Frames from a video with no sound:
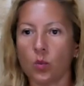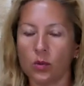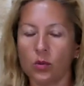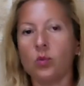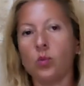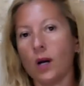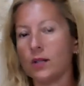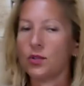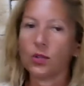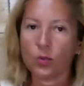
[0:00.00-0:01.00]
or 1
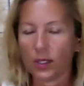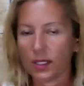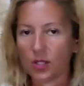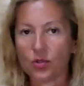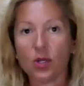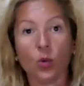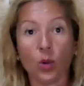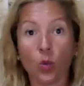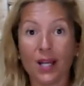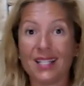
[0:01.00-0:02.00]
to 100, where
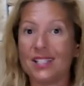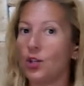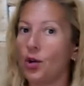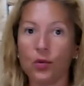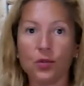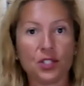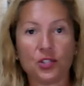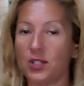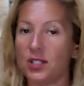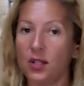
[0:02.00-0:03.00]
1 is no
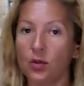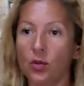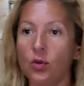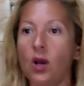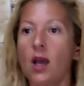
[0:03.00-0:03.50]
distress at all,